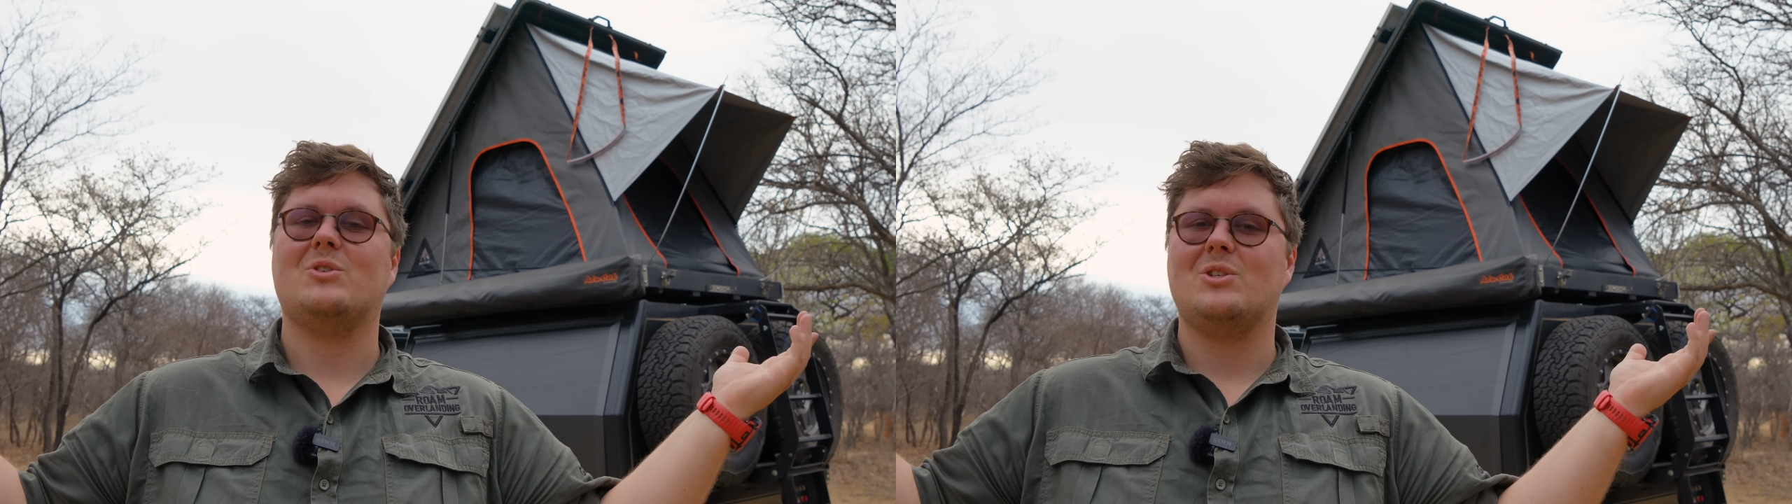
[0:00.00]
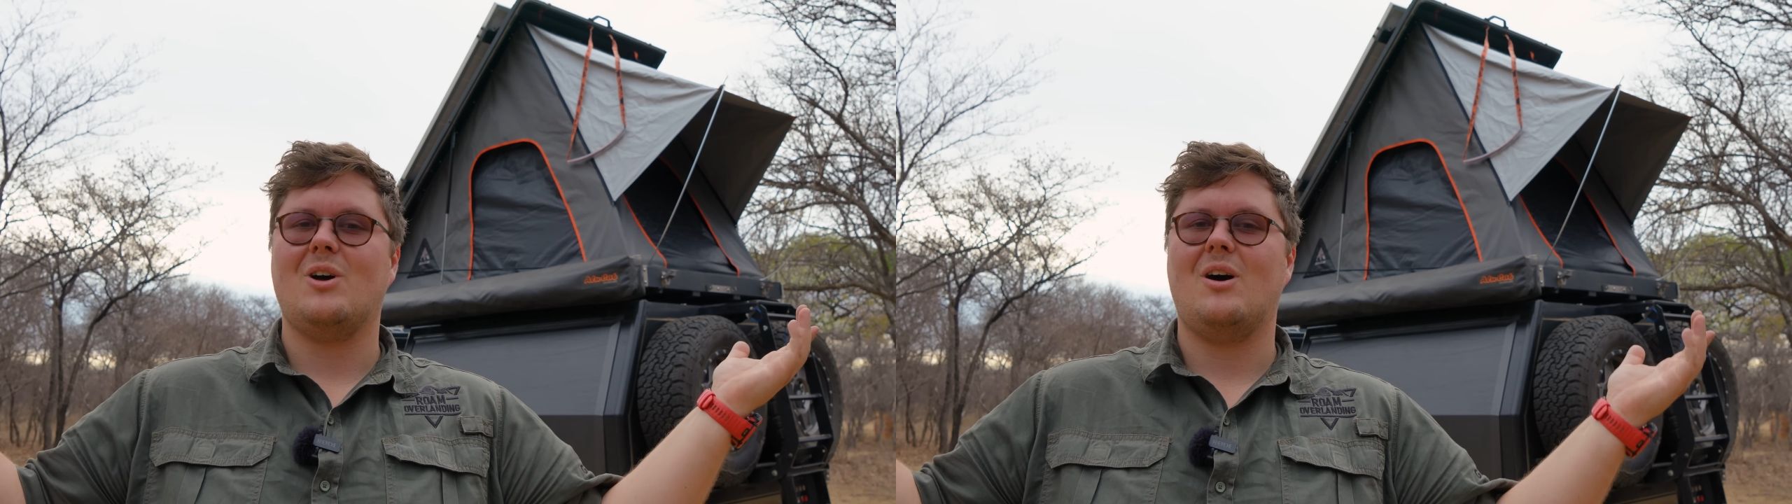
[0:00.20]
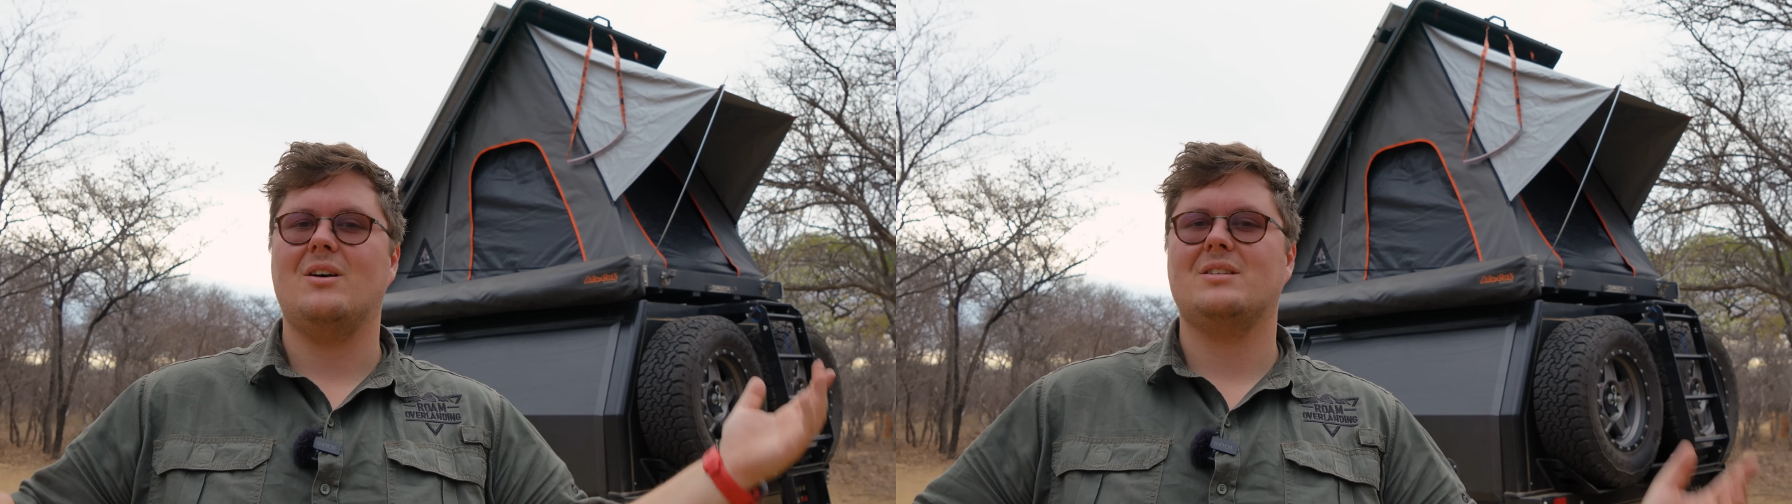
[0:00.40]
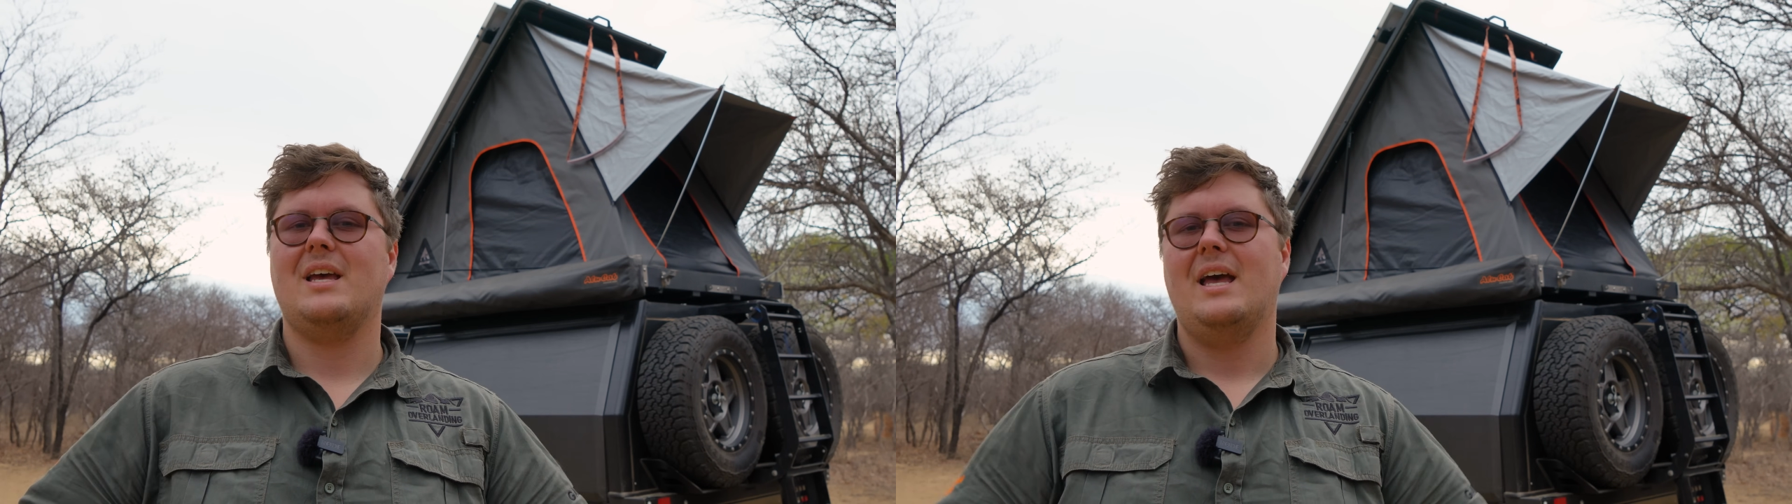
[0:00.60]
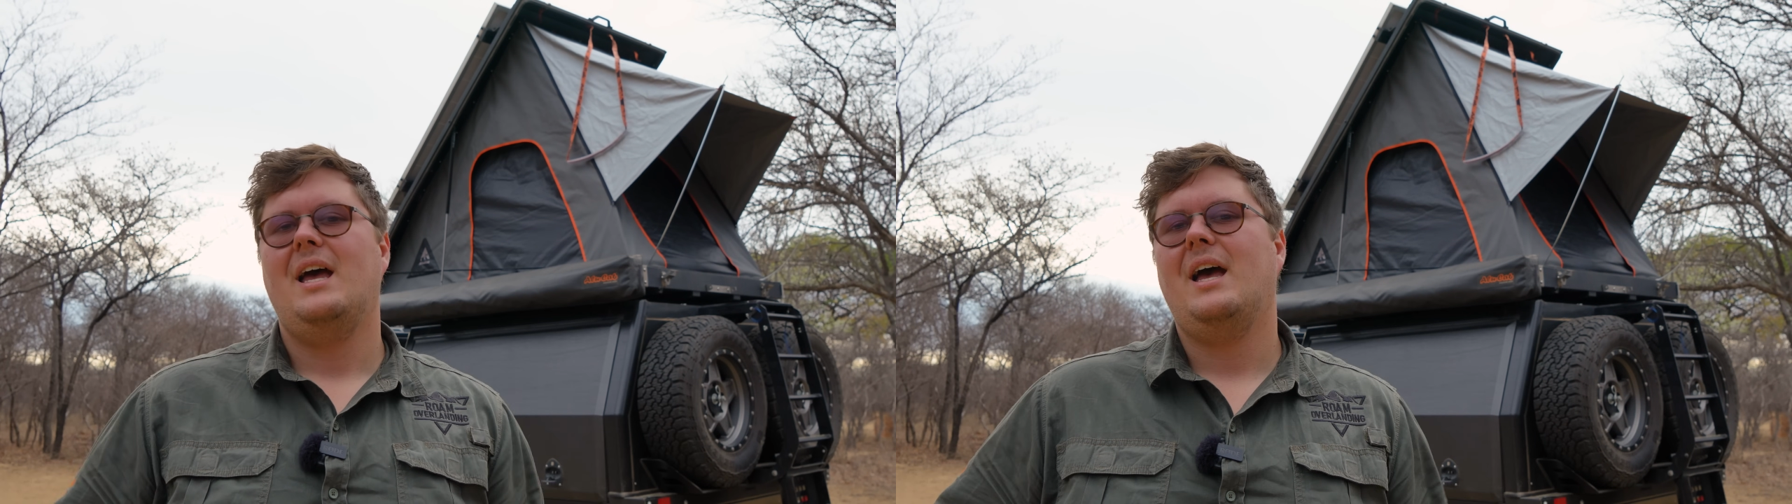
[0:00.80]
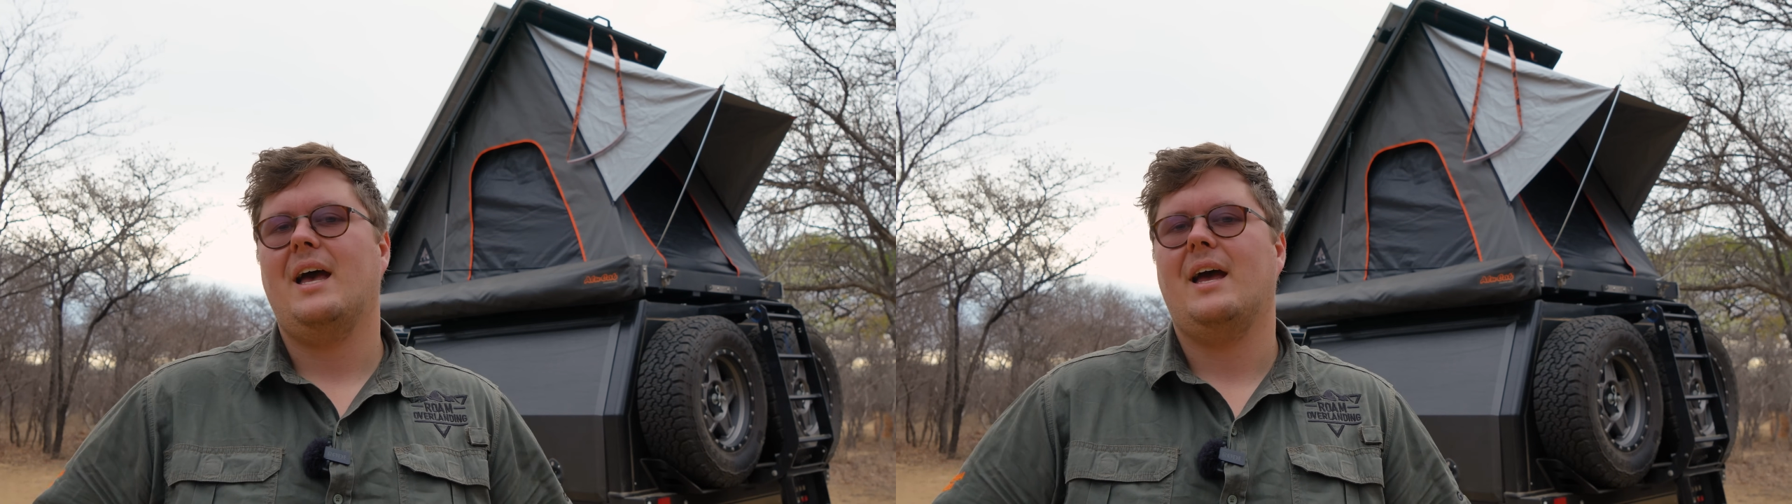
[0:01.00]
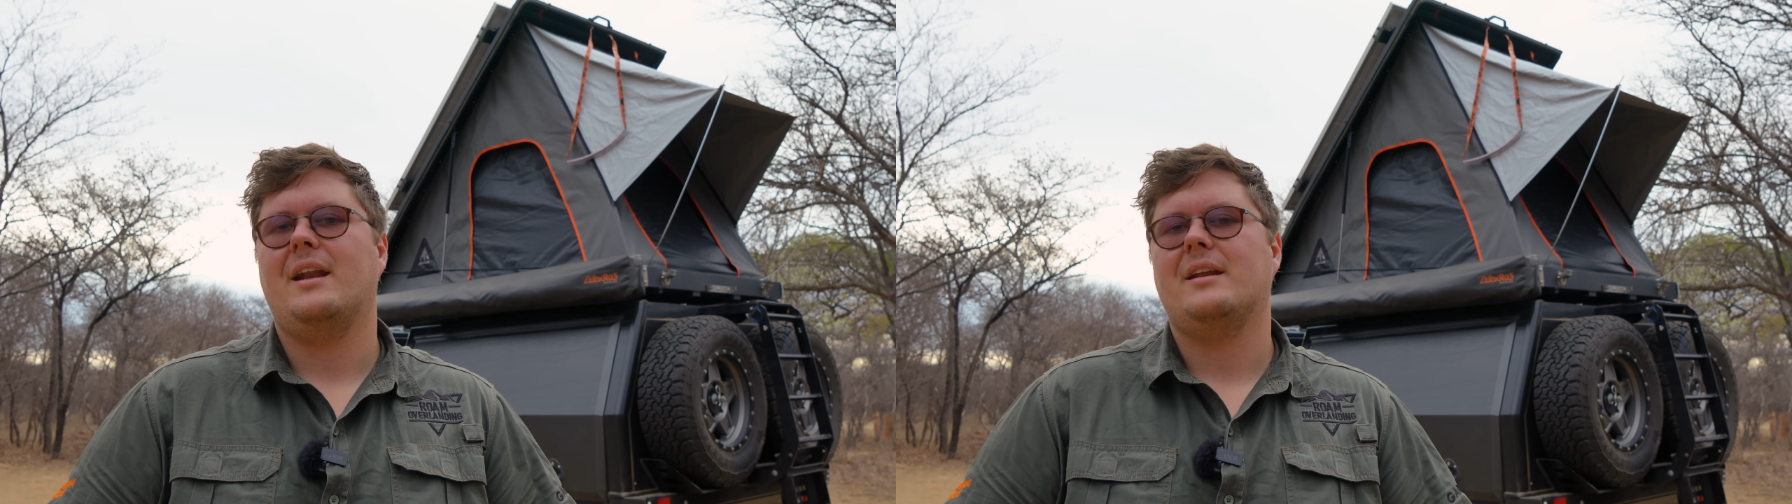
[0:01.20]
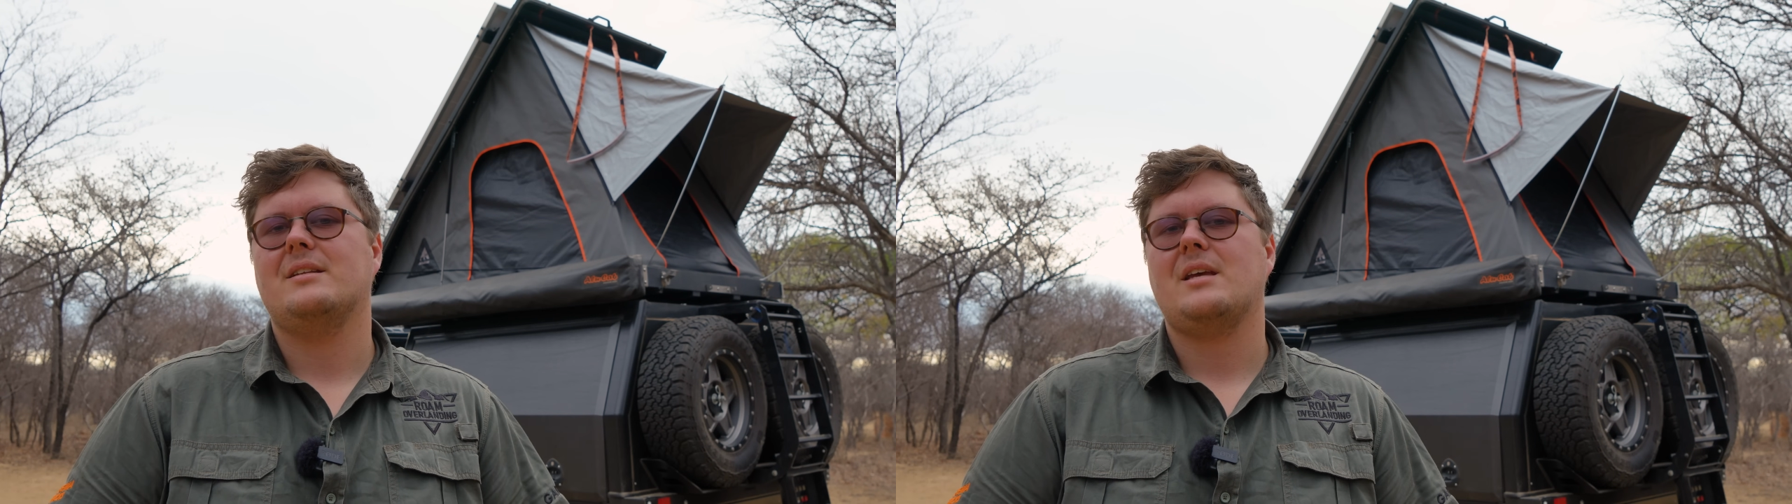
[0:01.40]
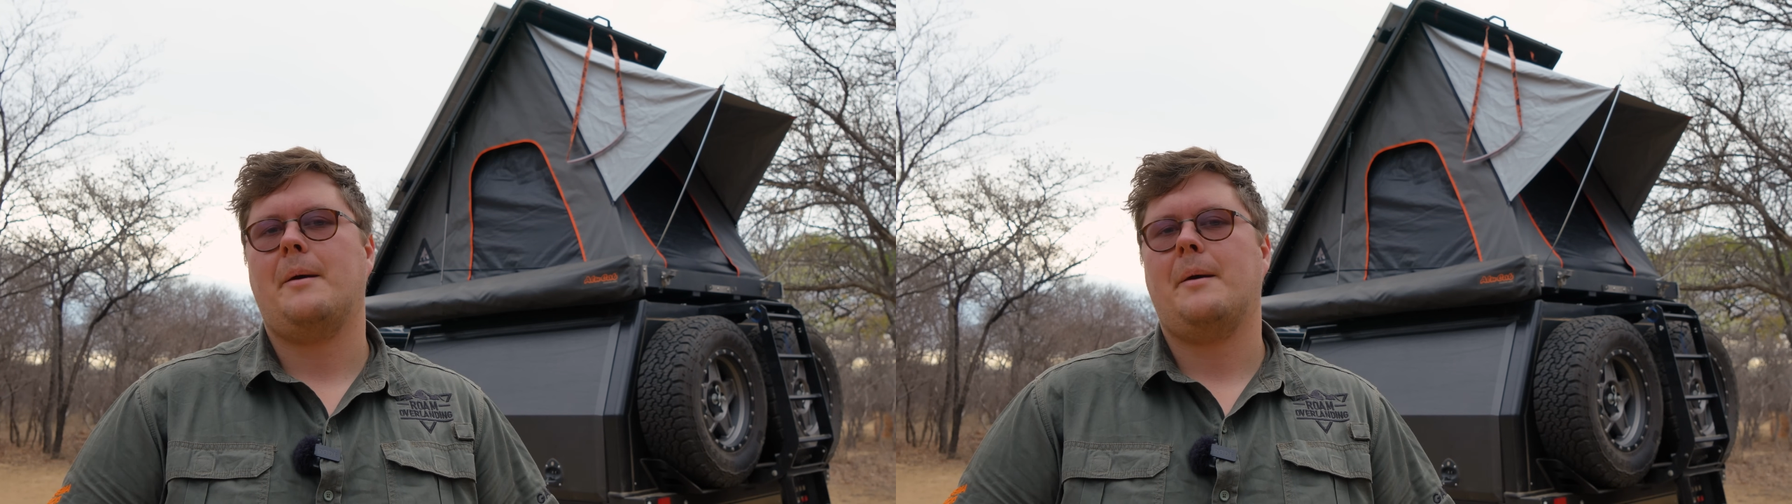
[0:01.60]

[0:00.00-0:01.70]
stars, and it's